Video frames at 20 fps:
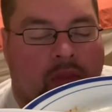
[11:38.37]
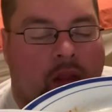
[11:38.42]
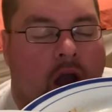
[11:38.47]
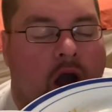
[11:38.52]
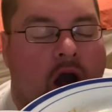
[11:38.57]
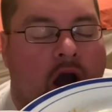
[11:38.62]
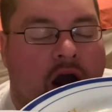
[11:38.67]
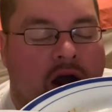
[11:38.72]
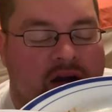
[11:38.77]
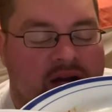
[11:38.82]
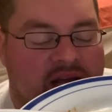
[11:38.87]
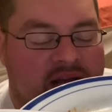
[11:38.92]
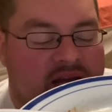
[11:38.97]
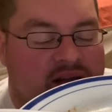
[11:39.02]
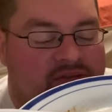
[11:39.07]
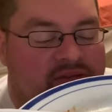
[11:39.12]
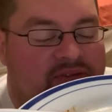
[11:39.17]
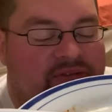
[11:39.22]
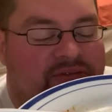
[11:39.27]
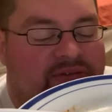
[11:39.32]
hearty
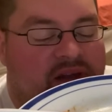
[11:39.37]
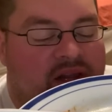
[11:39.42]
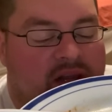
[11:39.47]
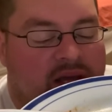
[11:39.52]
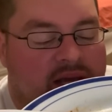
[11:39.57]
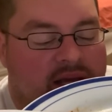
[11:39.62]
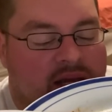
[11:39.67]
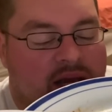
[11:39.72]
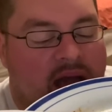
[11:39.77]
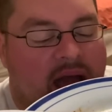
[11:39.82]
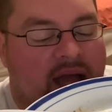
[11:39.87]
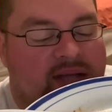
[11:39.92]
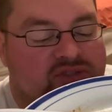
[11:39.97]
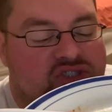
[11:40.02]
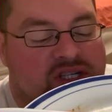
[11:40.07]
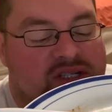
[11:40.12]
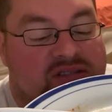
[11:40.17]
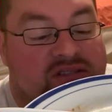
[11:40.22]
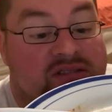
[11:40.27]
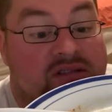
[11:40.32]
and filling and
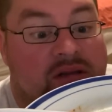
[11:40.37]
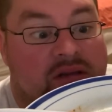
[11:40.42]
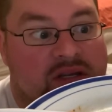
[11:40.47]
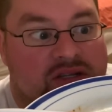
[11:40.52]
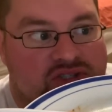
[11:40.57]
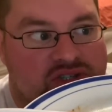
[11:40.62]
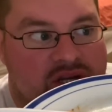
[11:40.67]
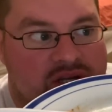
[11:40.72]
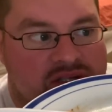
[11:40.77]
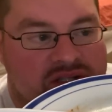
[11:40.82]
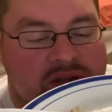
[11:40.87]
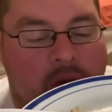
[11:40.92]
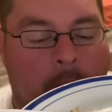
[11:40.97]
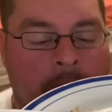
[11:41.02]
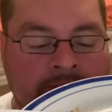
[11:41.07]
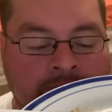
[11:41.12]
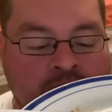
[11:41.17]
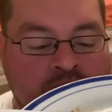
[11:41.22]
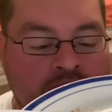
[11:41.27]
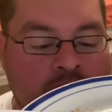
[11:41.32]
just delicious.
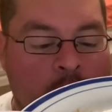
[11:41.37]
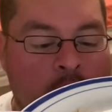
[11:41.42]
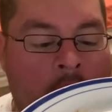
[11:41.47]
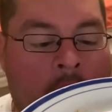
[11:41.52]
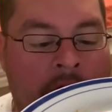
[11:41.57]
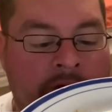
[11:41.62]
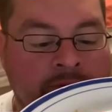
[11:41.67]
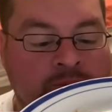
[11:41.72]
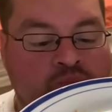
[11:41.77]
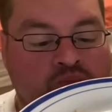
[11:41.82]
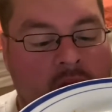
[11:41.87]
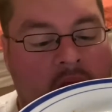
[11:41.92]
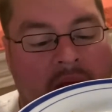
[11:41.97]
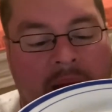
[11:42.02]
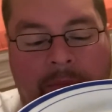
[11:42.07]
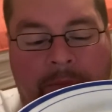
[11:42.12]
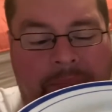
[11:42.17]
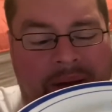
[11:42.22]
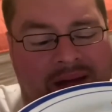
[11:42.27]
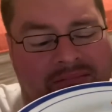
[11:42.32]

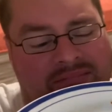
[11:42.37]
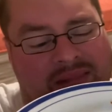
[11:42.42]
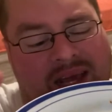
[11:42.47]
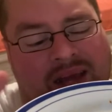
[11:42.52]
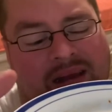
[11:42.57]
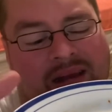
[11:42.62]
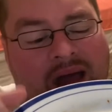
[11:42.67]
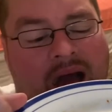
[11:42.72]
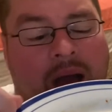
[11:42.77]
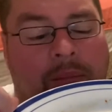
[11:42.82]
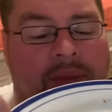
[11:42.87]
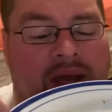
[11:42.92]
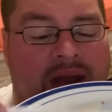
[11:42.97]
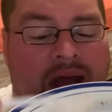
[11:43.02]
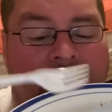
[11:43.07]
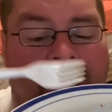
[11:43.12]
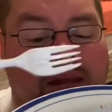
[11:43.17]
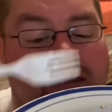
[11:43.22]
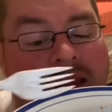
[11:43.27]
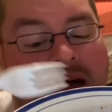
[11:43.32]
And Benin, I mean,
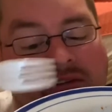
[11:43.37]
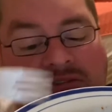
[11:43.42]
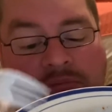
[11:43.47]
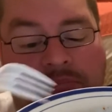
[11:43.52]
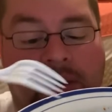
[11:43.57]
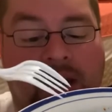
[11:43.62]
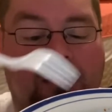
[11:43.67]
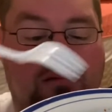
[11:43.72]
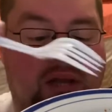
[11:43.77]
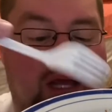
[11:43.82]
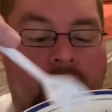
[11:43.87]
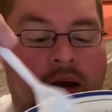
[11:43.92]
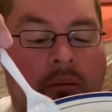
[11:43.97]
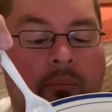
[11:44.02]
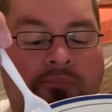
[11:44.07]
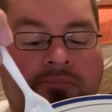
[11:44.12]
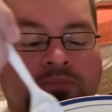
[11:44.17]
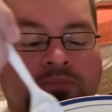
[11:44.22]
I love Benin.